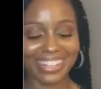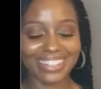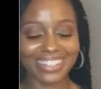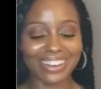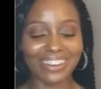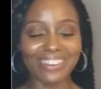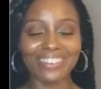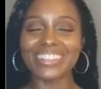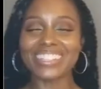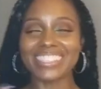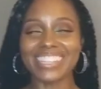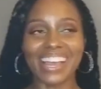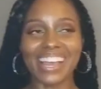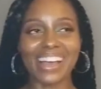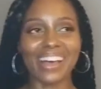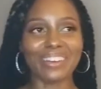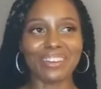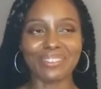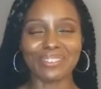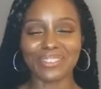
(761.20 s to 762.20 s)
it going
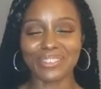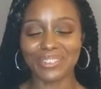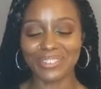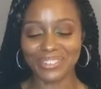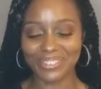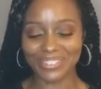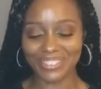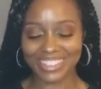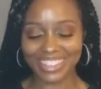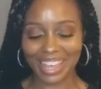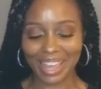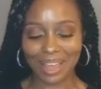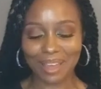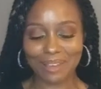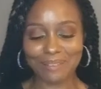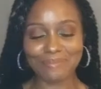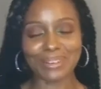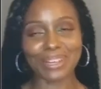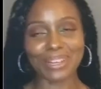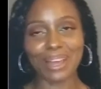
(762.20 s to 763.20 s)
down, I'm cool with that.
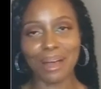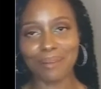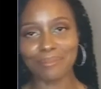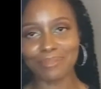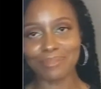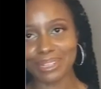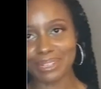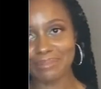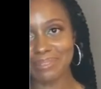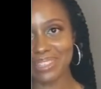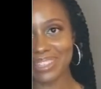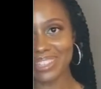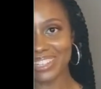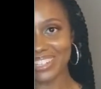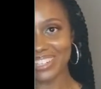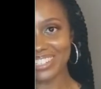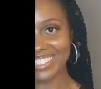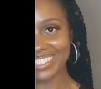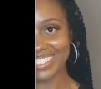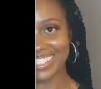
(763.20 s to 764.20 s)
But I'm gonna be
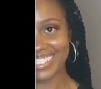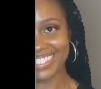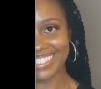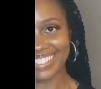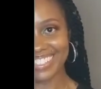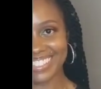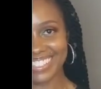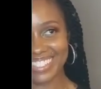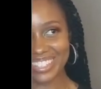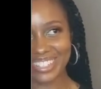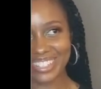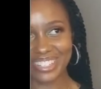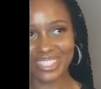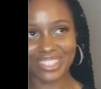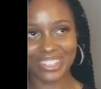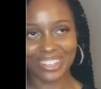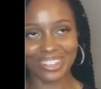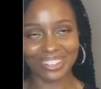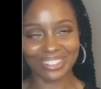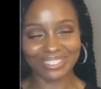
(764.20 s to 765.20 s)
36 this year,
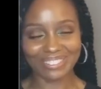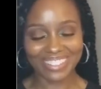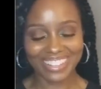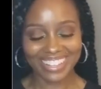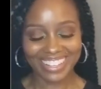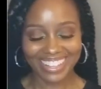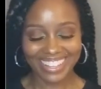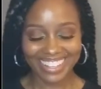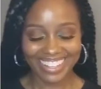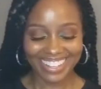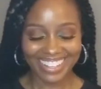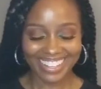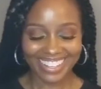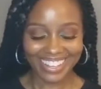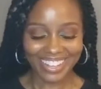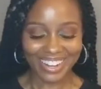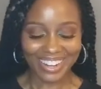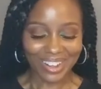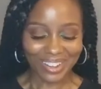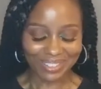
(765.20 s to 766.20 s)
so,
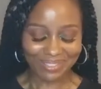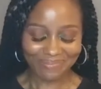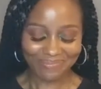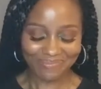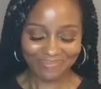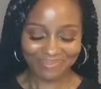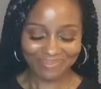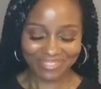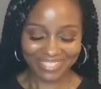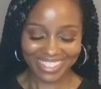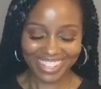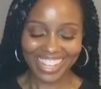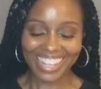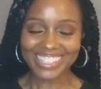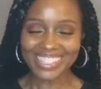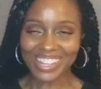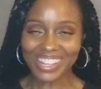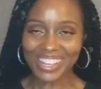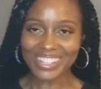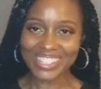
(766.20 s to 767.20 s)
you know,
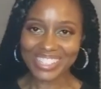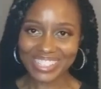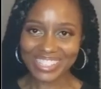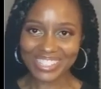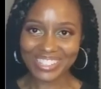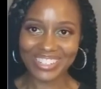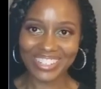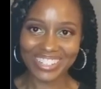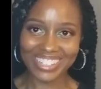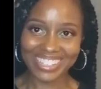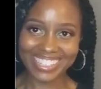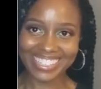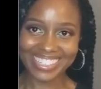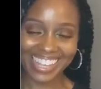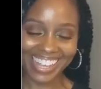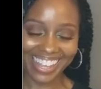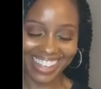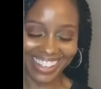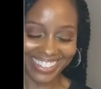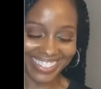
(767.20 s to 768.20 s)
as long as it's trending
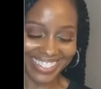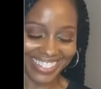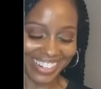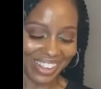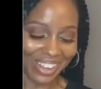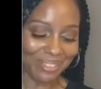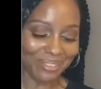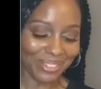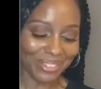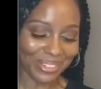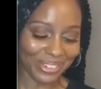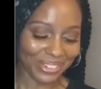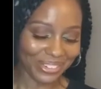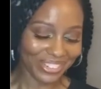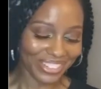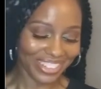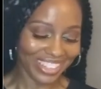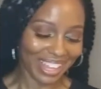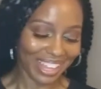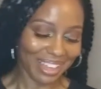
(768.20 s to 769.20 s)
down, you know, I'm
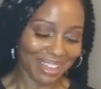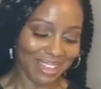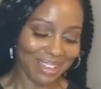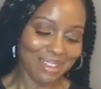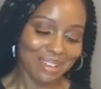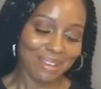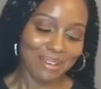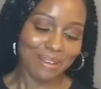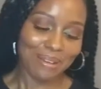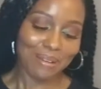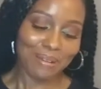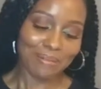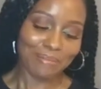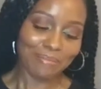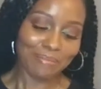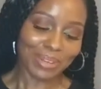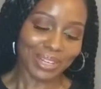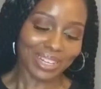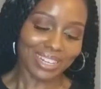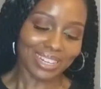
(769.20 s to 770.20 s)
cool with that.
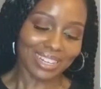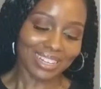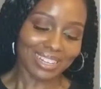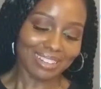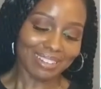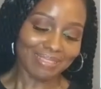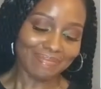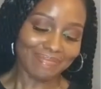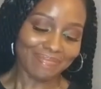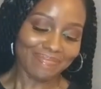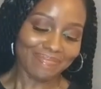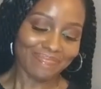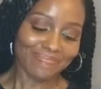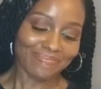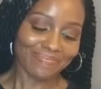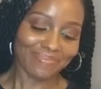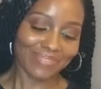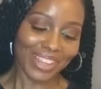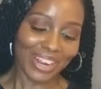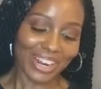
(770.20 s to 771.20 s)
But,
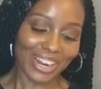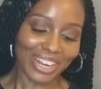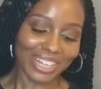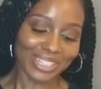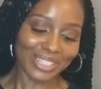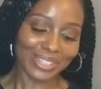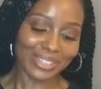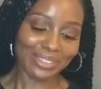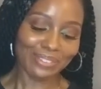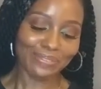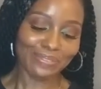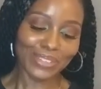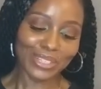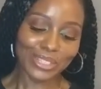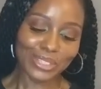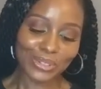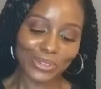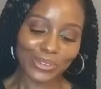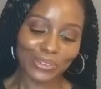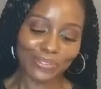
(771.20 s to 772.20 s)
alright, so the
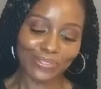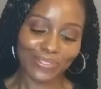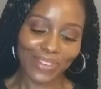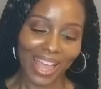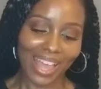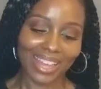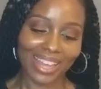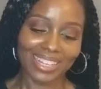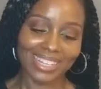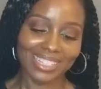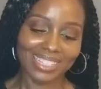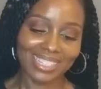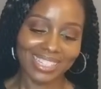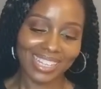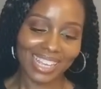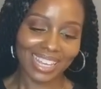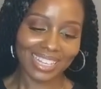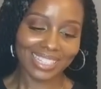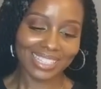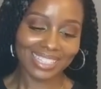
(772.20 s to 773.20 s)
Visceral Fat
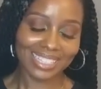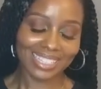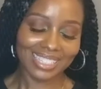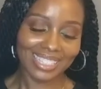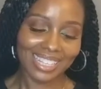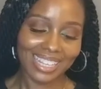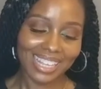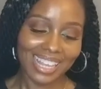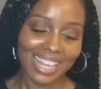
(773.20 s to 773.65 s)
Index